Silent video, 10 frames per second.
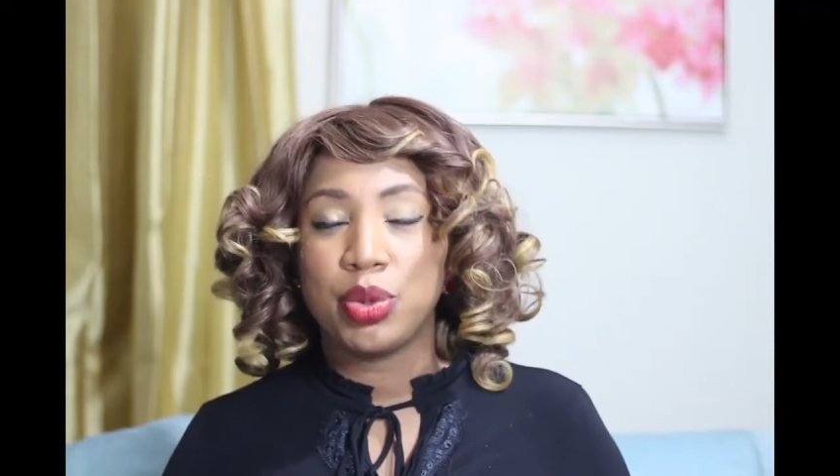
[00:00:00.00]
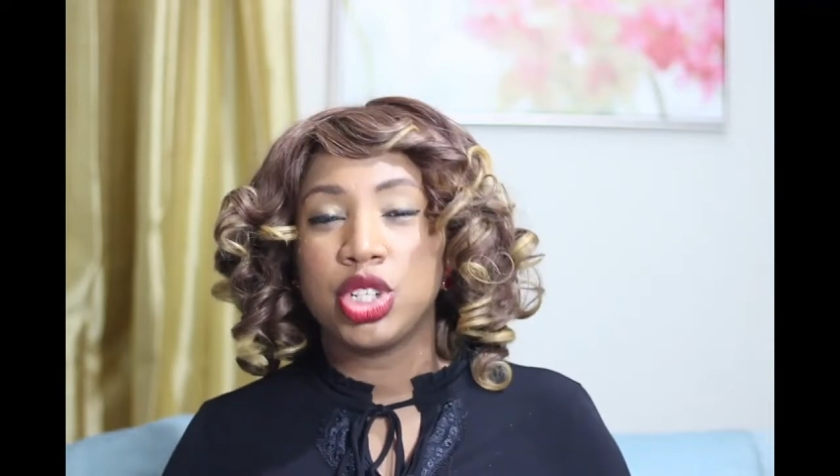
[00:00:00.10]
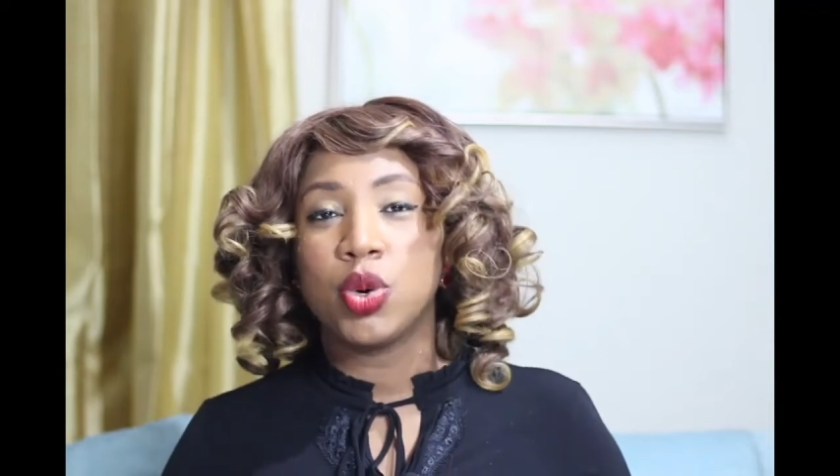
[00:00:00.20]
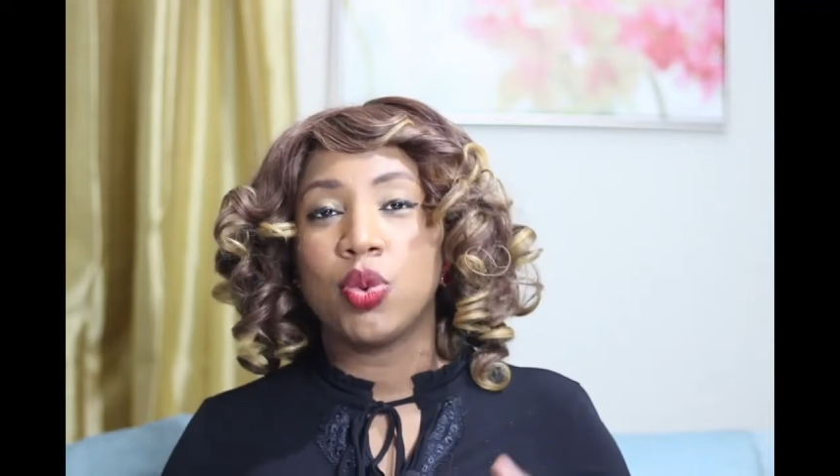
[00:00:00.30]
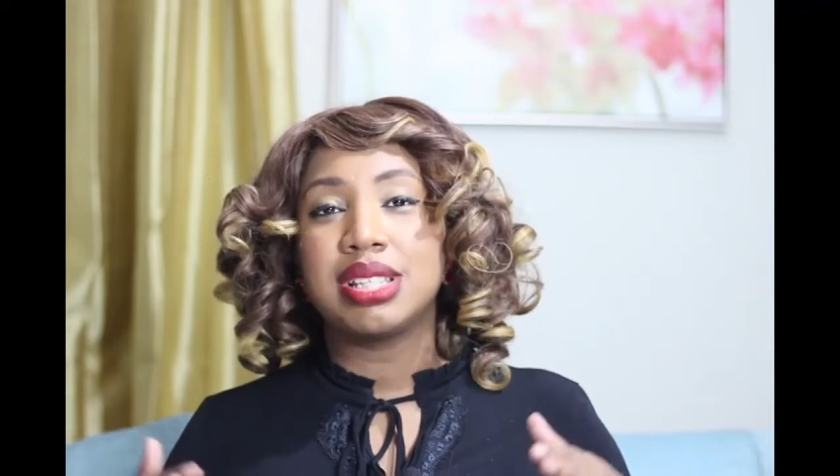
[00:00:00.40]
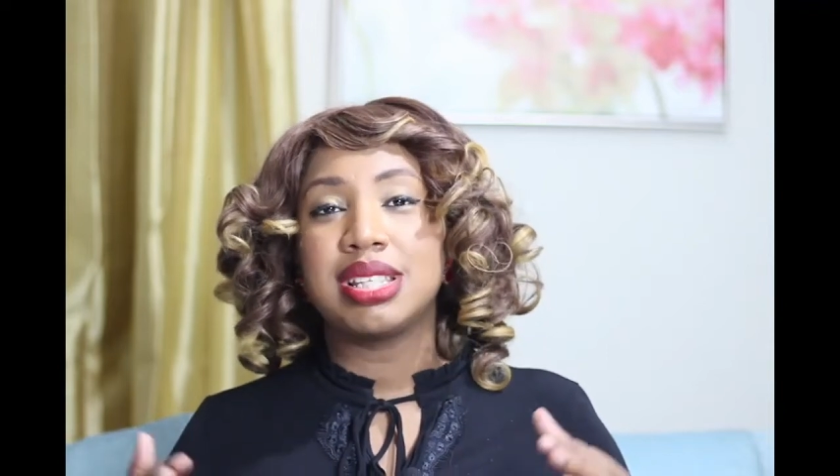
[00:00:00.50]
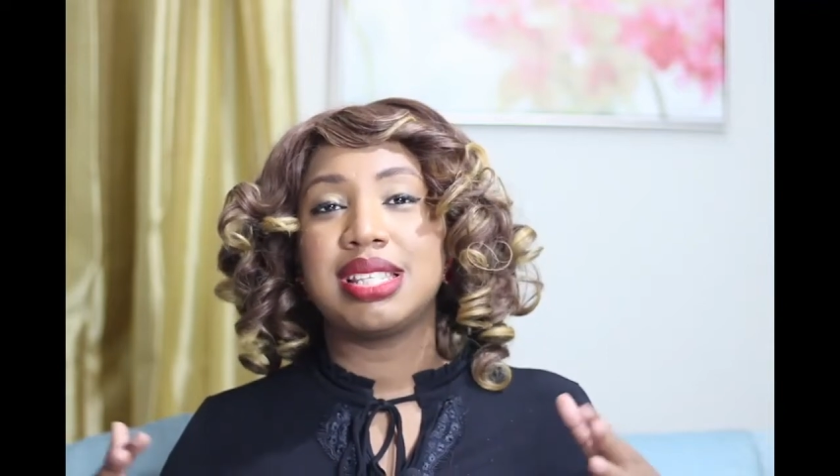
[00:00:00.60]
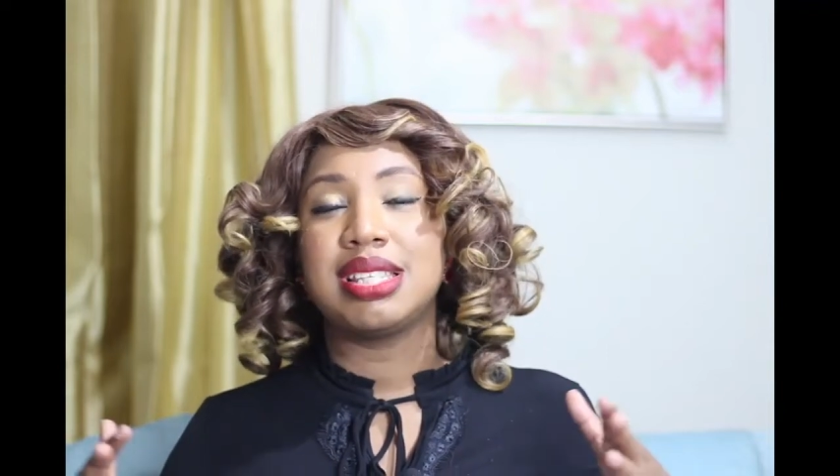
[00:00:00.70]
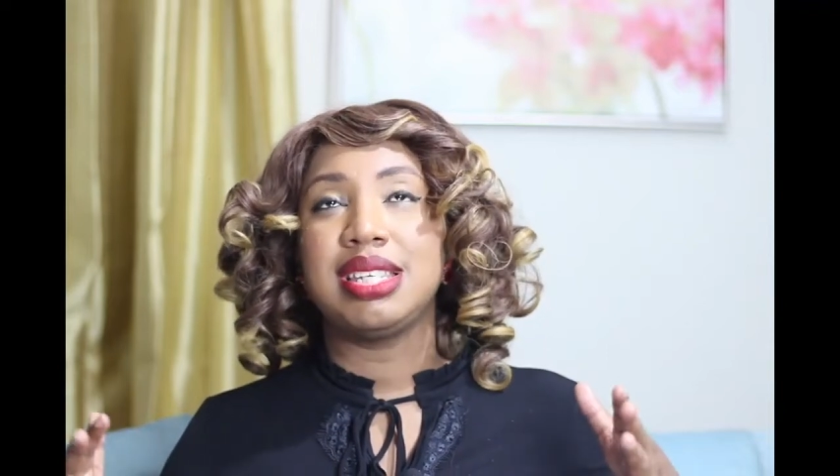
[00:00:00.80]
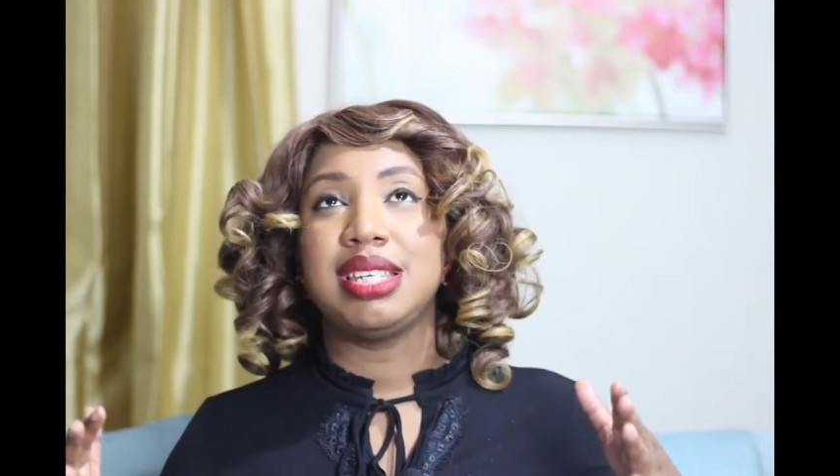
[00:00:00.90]
We don't want to
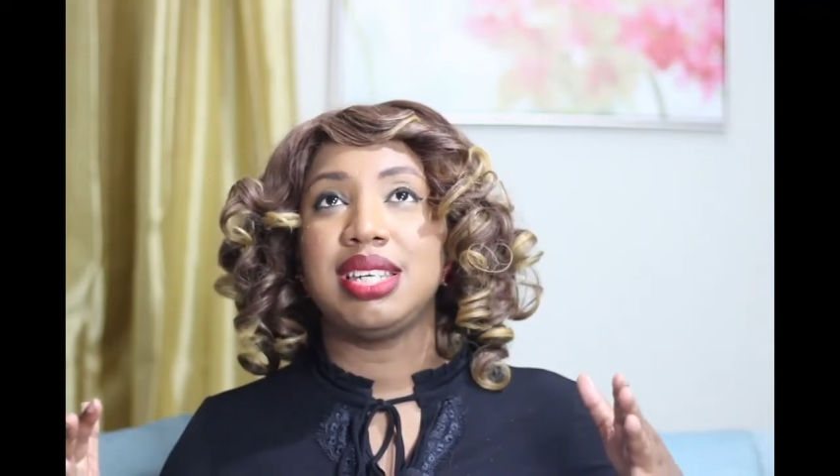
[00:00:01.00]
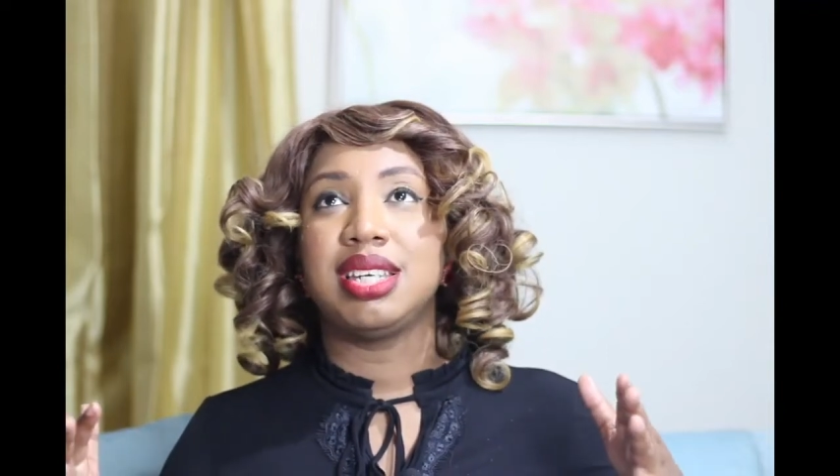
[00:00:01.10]
see,